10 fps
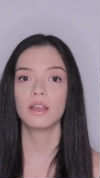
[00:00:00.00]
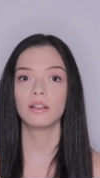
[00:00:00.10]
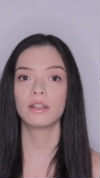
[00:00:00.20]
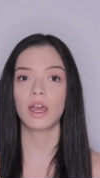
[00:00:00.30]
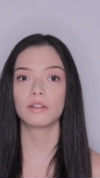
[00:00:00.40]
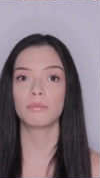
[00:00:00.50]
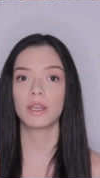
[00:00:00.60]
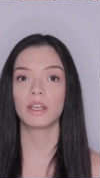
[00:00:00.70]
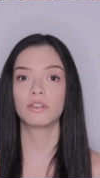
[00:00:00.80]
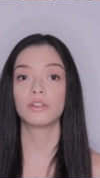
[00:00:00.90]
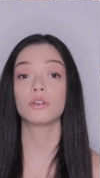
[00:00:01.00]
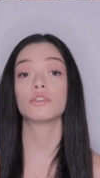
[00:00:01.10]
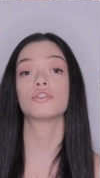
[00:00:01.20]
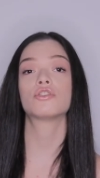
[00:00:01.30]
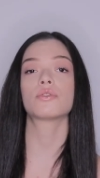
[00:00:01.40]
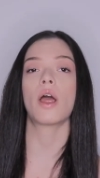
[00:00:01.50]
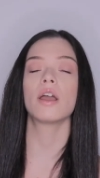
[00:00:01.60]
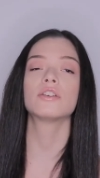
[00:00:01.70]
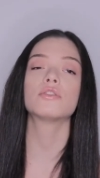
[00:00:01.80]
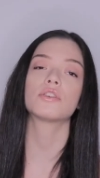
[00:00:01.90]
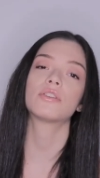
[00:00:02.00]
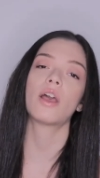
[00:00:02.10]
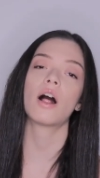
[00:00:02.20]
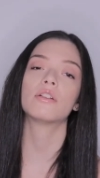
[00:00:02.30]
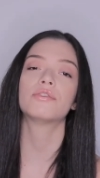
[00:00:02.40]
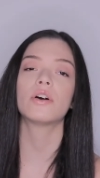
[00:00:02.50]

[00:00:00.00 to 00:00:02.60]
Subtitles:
that makes you drag yourself